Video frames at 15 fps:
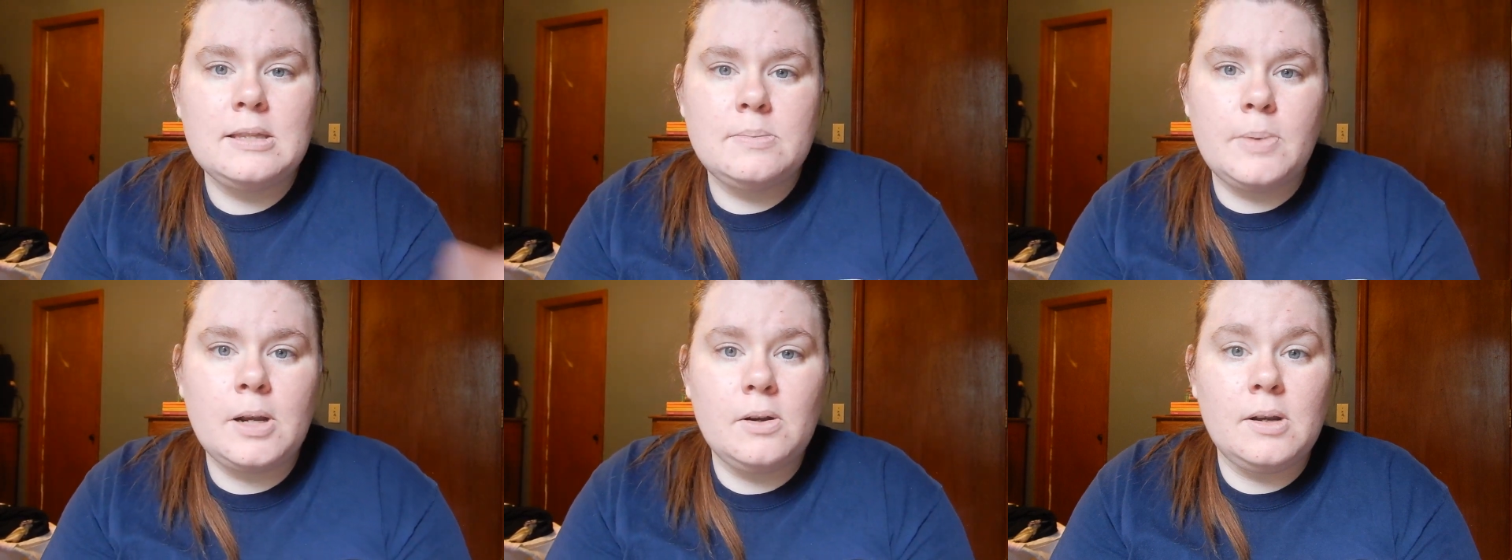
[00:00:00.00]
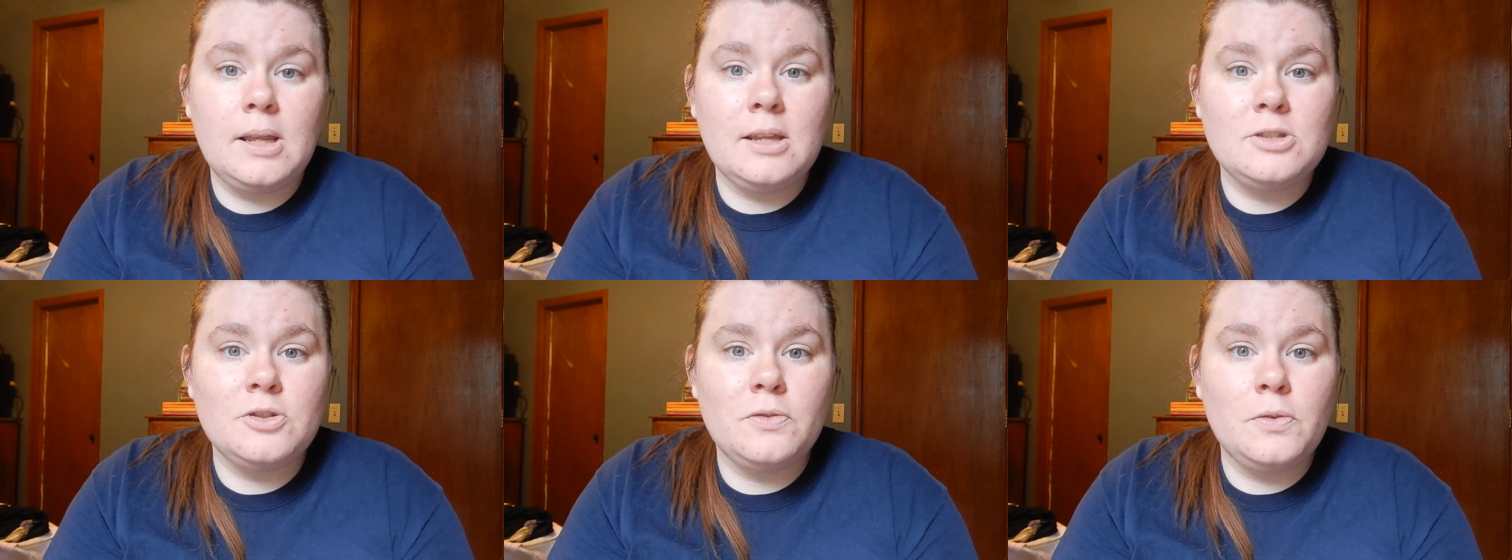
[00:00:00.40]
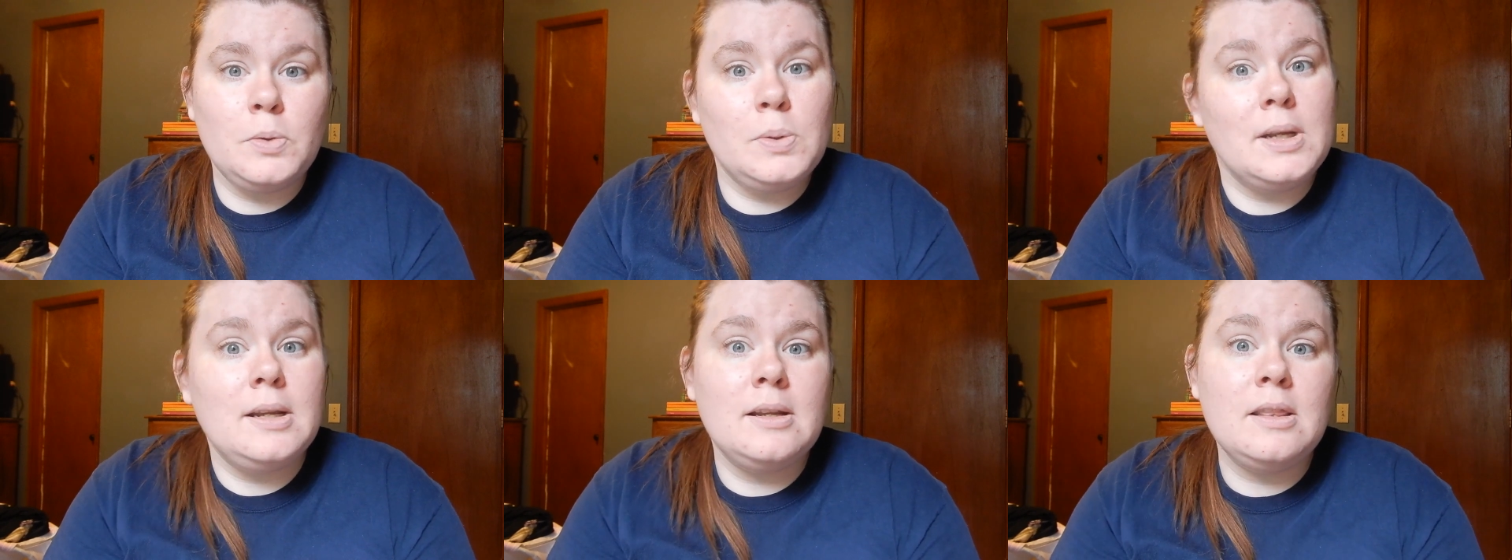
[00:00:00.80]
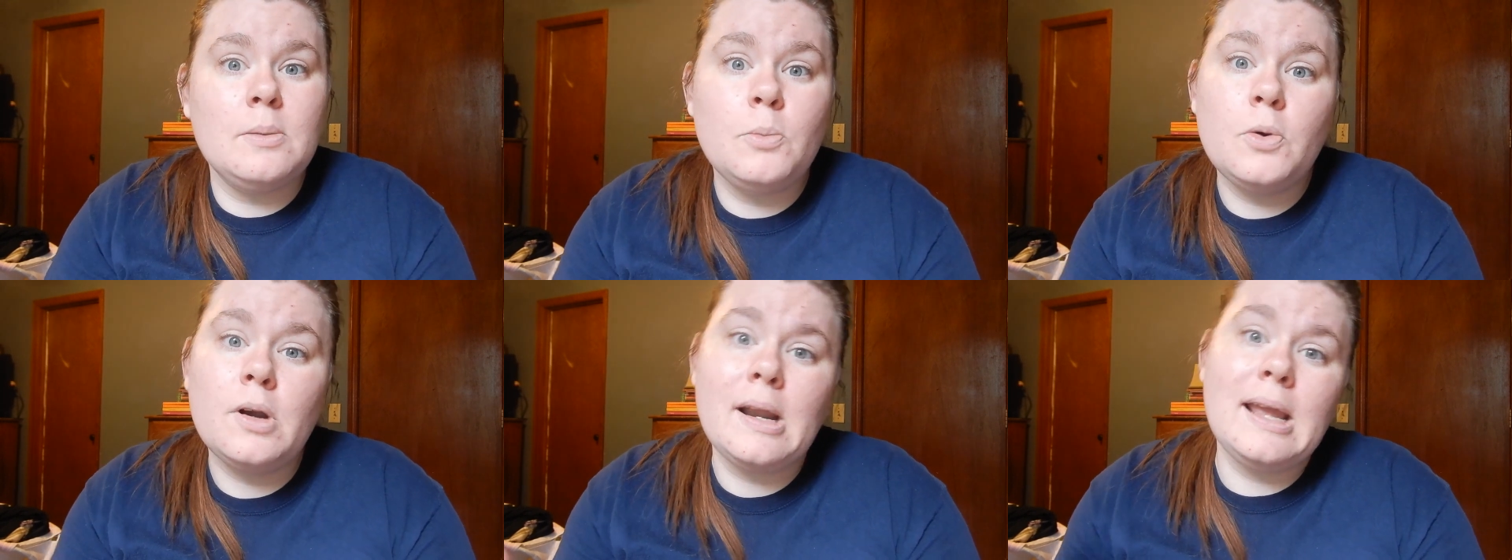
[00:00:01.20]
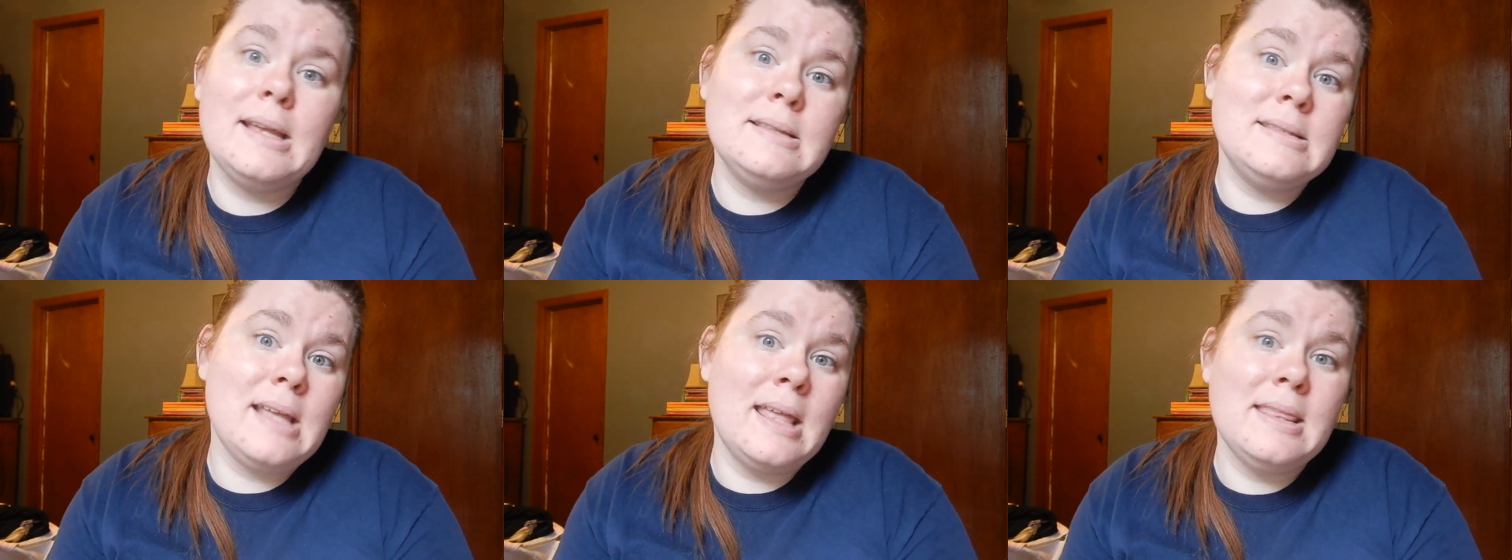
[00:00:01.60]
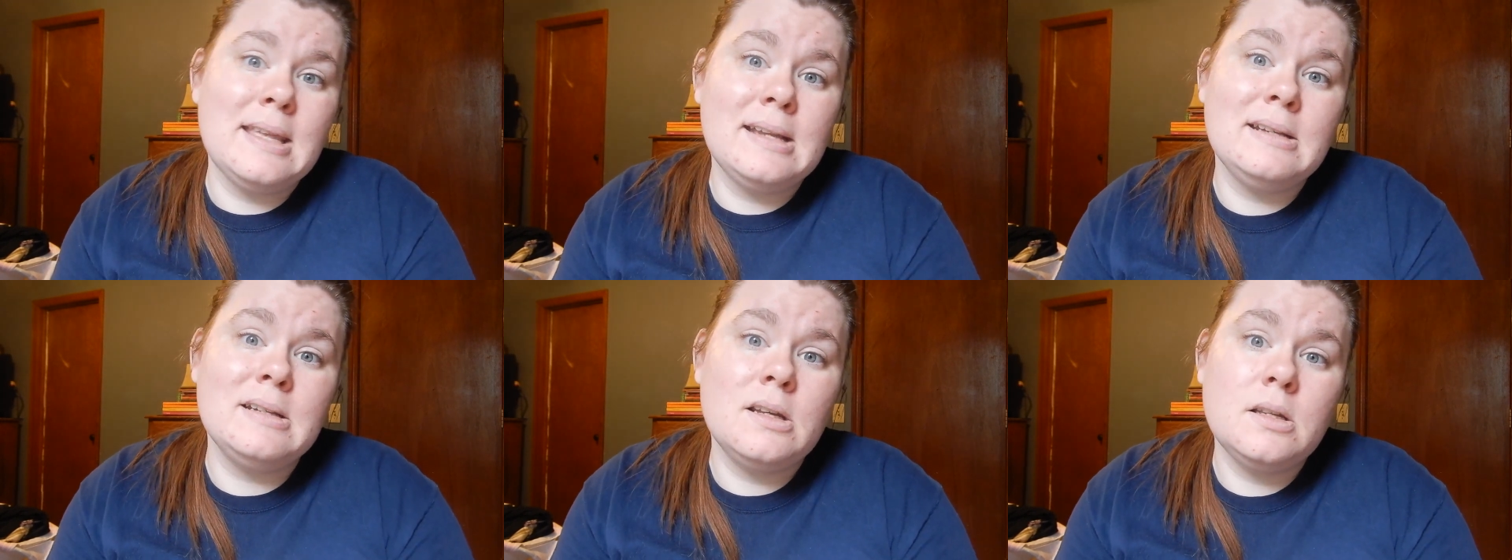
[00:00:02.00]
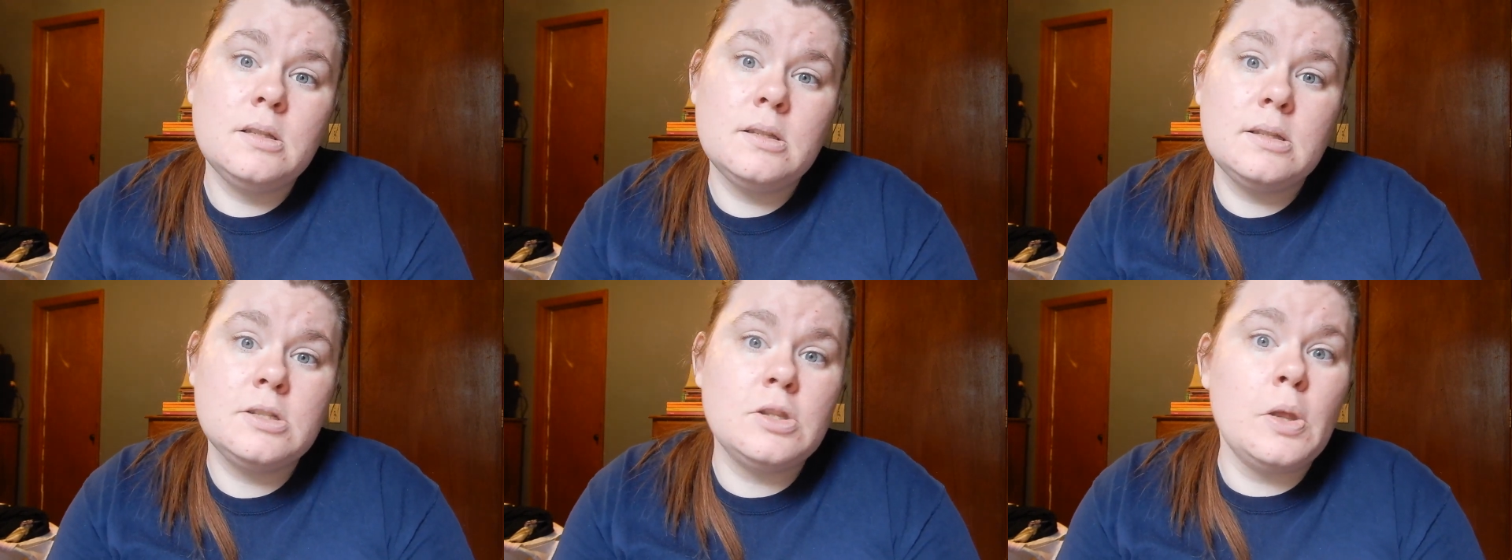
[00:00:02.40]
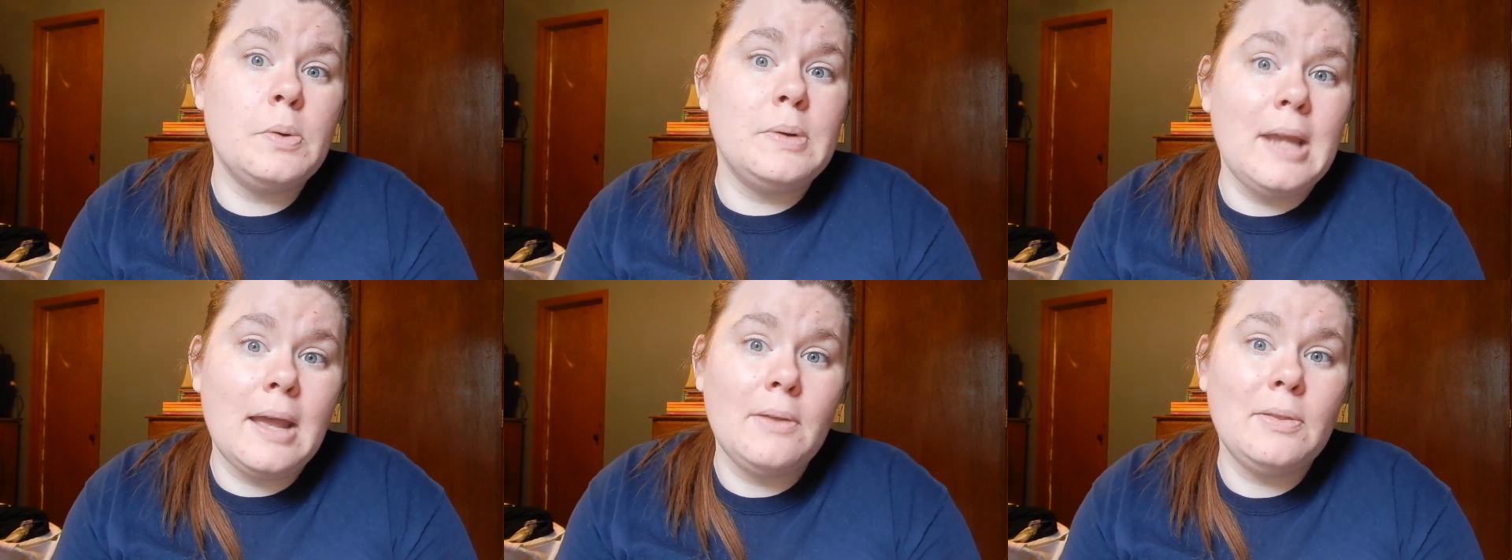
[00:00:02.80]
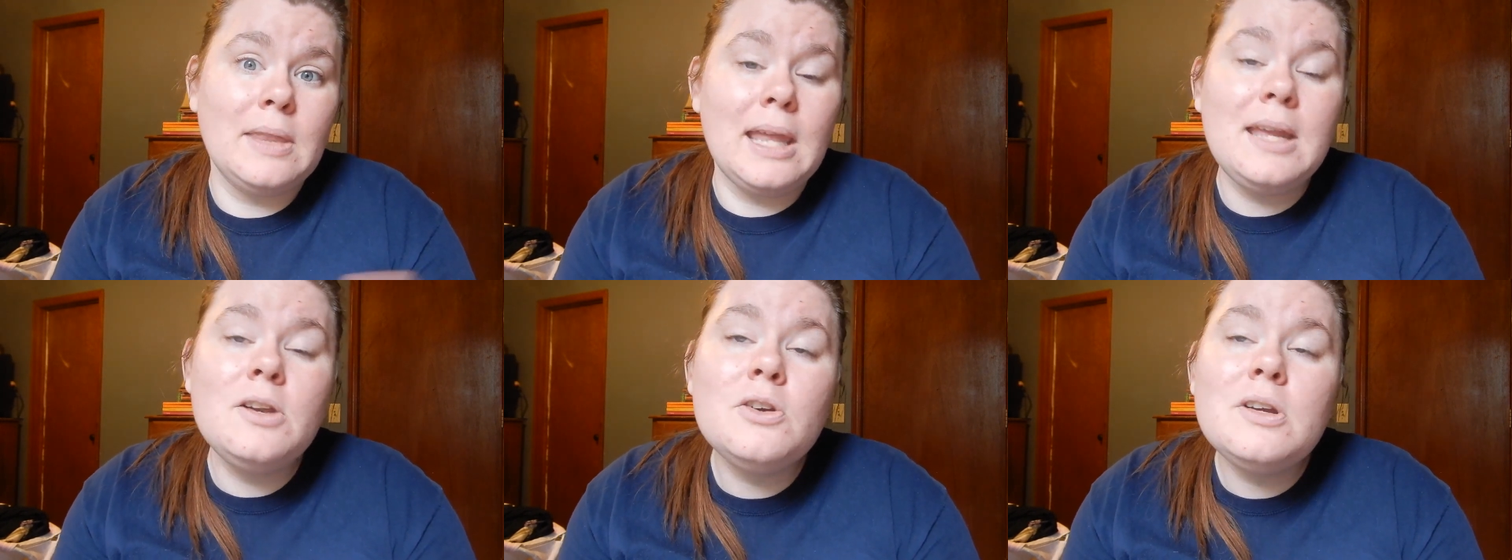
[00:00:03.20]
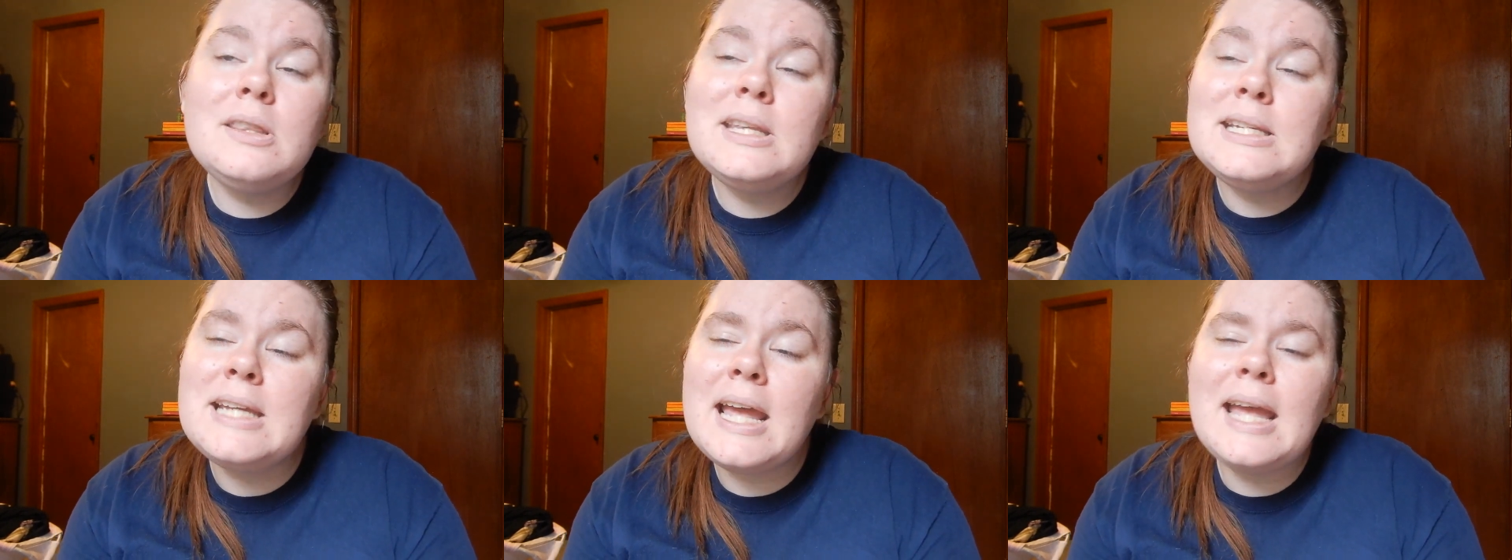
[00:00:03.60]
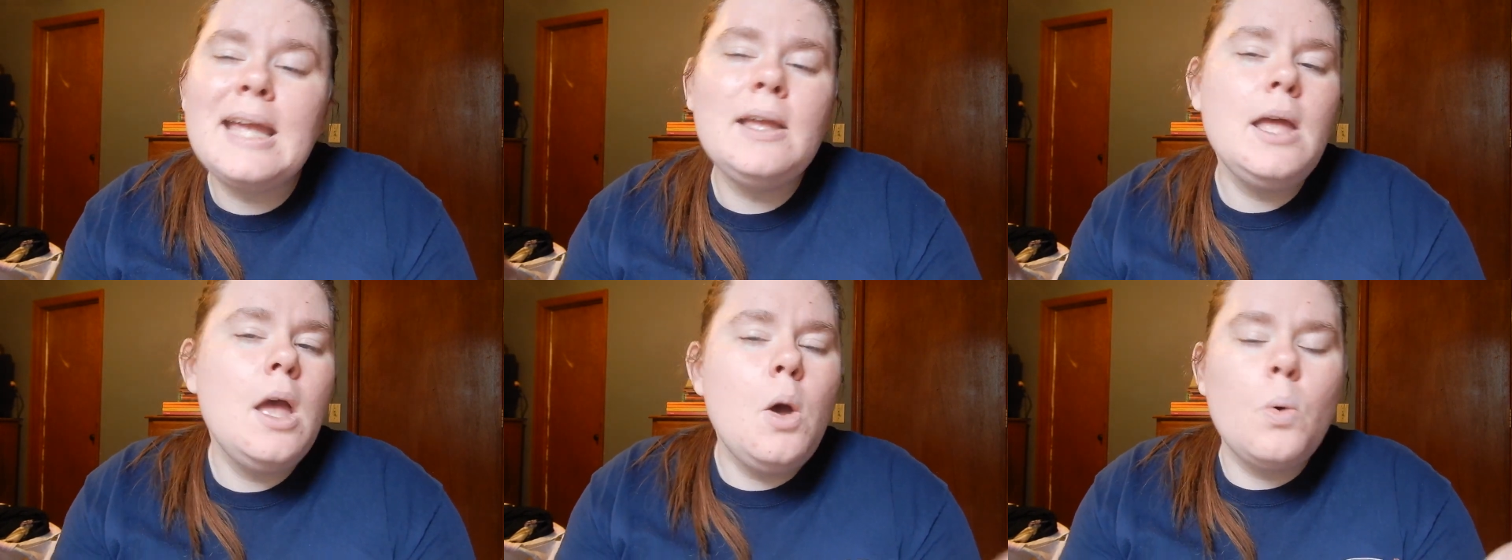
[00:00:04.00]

It's better to get your food in the mornings and then slow down later in the day.